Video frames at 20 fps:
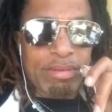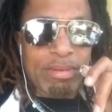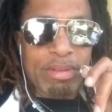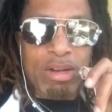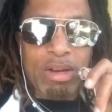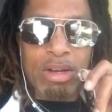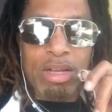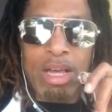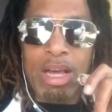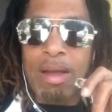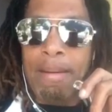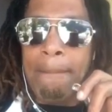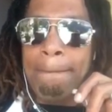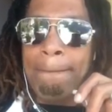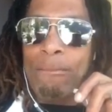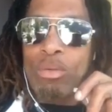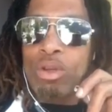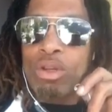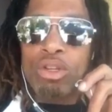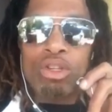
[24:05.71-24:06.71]
Okay?
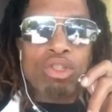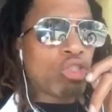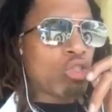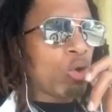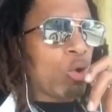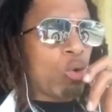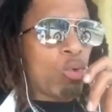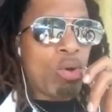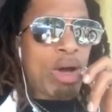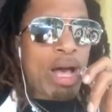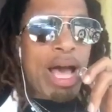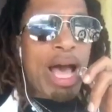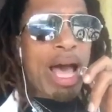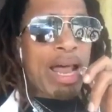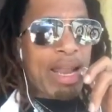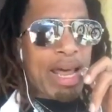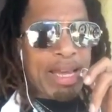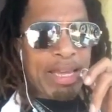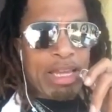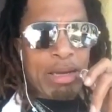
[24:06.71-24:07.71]
So, I
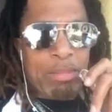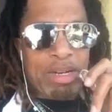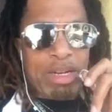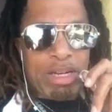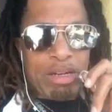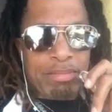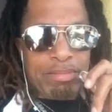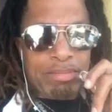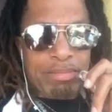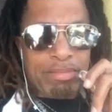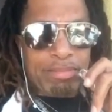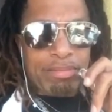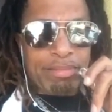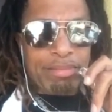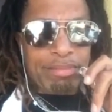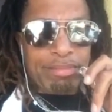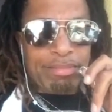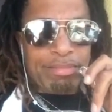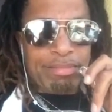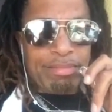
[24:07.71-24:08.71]
like Eminem.
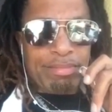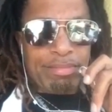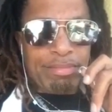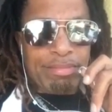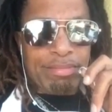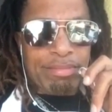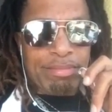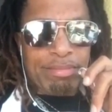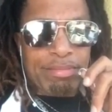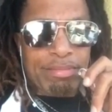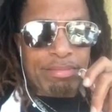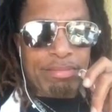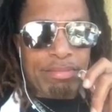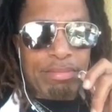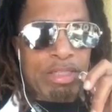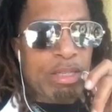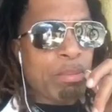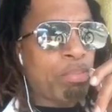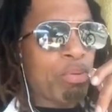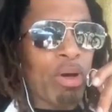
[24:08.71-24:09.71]

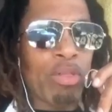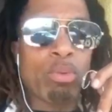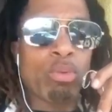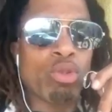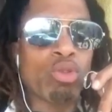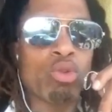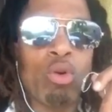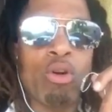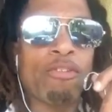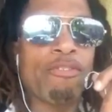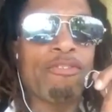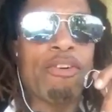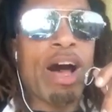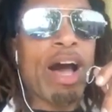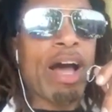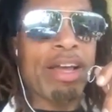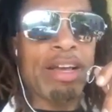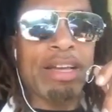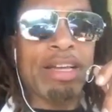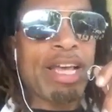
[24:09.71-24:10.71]
The brother was on
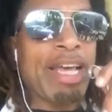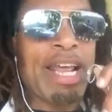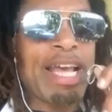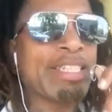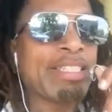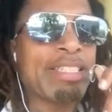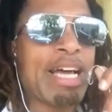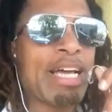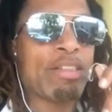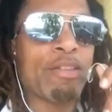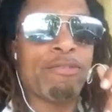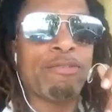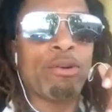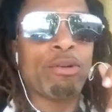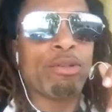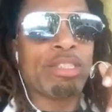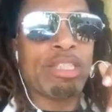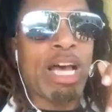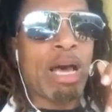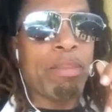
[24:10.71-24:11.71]
fire. And that's not the
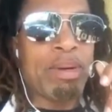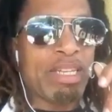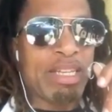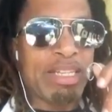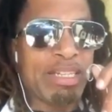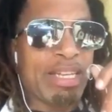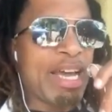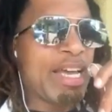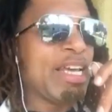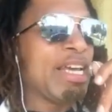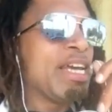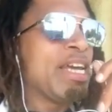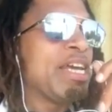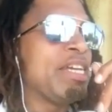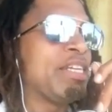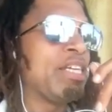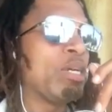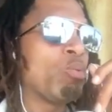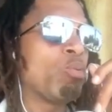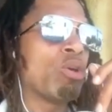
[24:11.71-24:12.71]
first time he did that. He
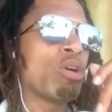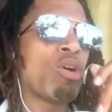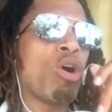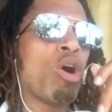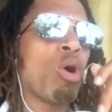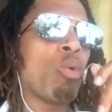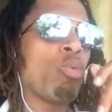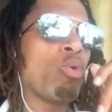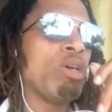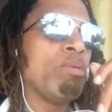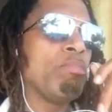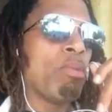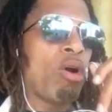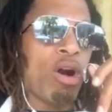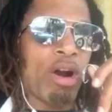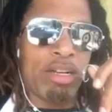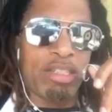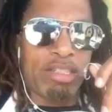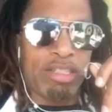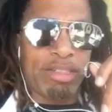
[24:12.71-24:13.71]
did one called We
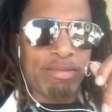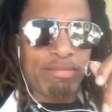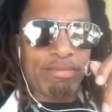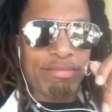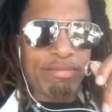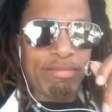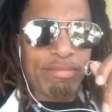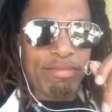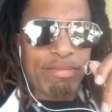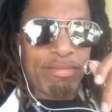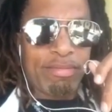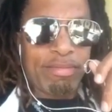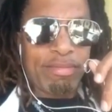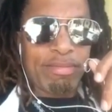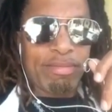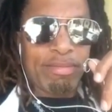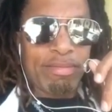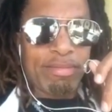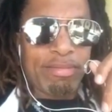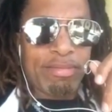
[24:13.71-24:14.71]
March.
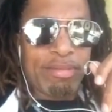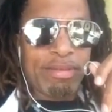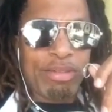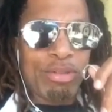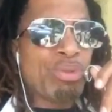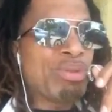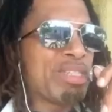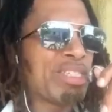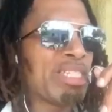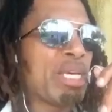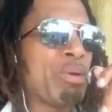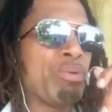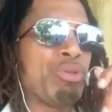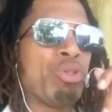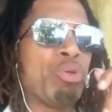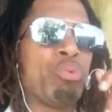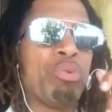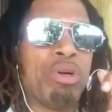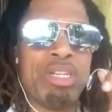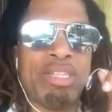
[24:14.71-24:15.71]
You can say what
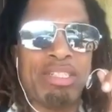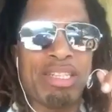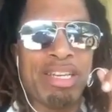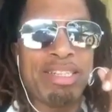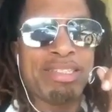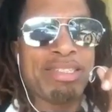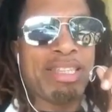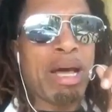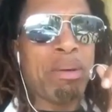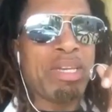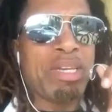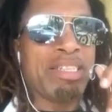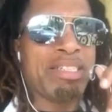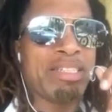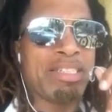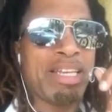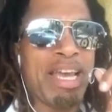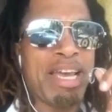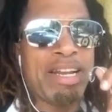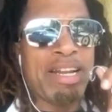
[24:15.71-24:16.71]
you want to say. Stop getting
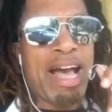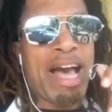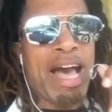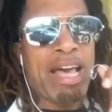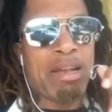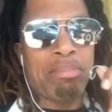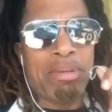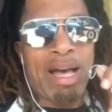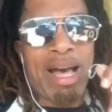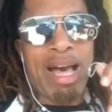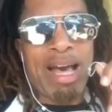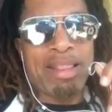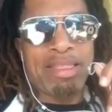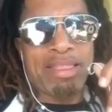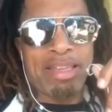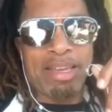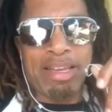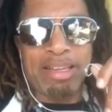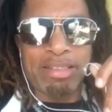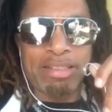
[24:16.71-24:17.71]
scared and hiding behind
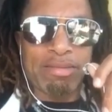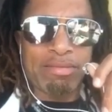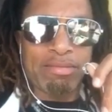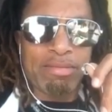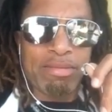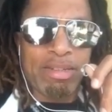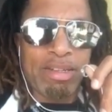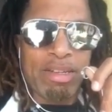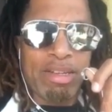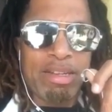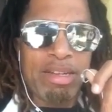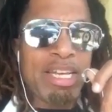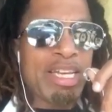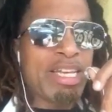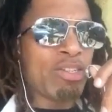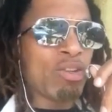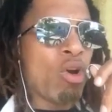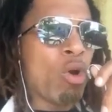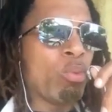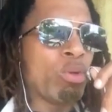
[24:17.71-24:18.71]
things.
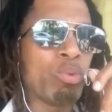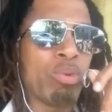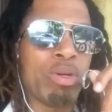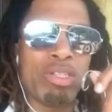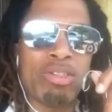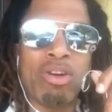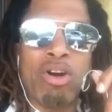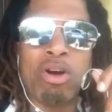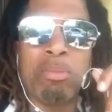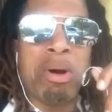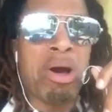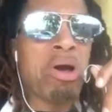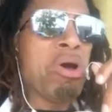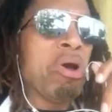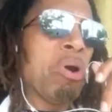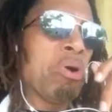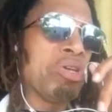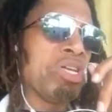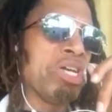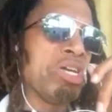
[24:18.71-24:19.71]
Niggas always want to talk about,
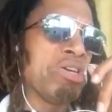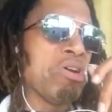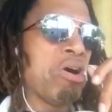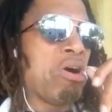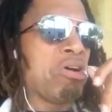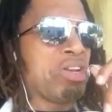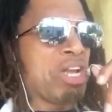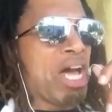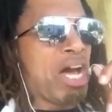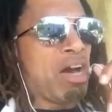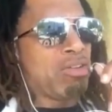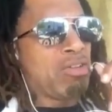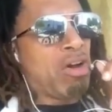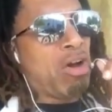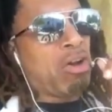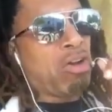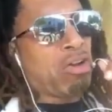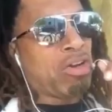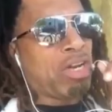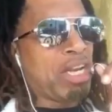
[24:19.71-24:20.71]
oh yeah,
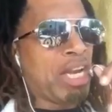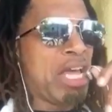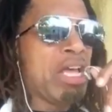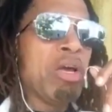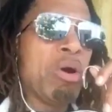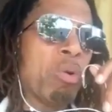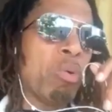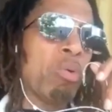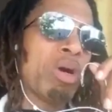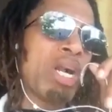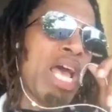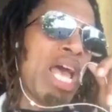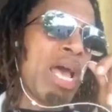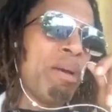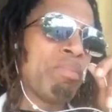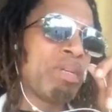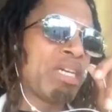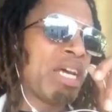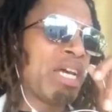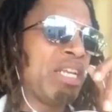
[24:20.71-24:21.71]
y'all looking at, well, what
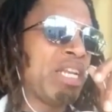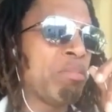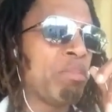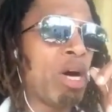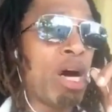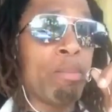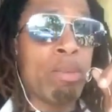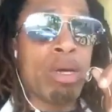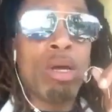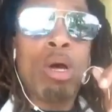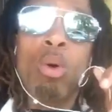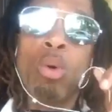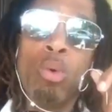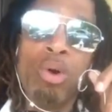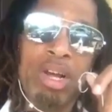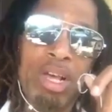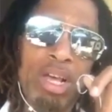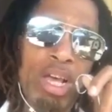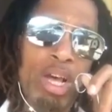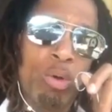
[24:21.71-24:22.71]
happened to Khalid Muhammad? Well, where
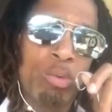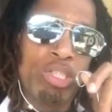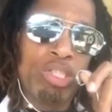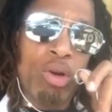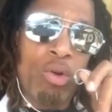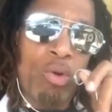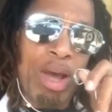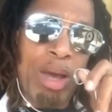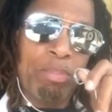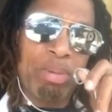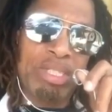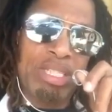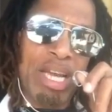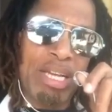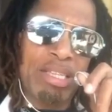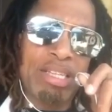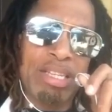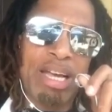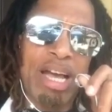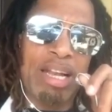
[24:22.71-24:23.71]
the hell was y'all at
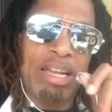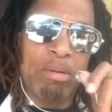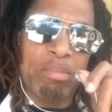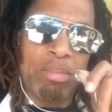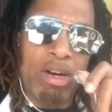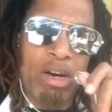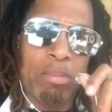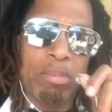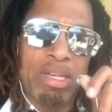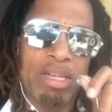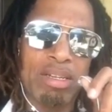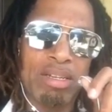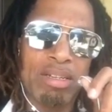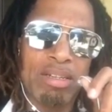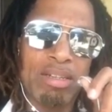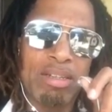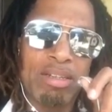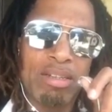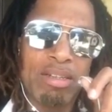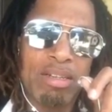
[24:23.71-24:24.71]
protecting Khalid Muhammad?
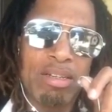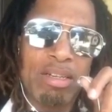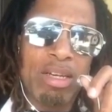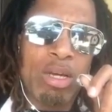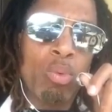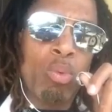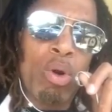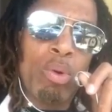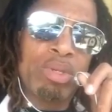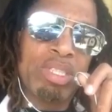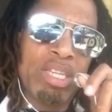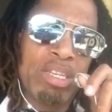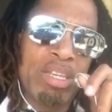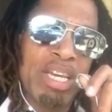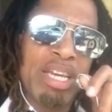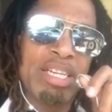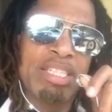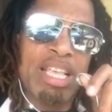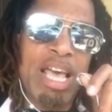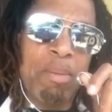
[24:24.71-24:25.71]
Where was the
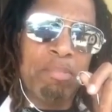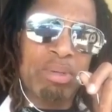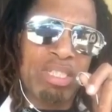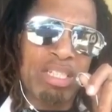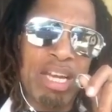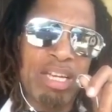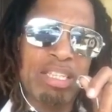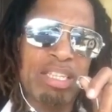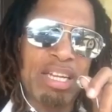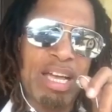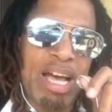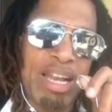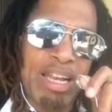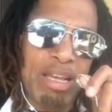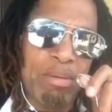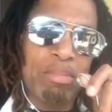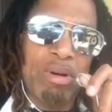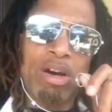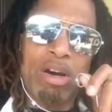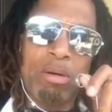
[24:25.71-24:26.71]
niggas that protecting Khalid
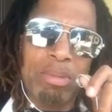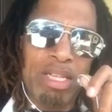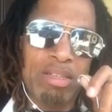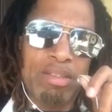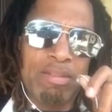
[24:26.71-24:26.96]
Muhammad?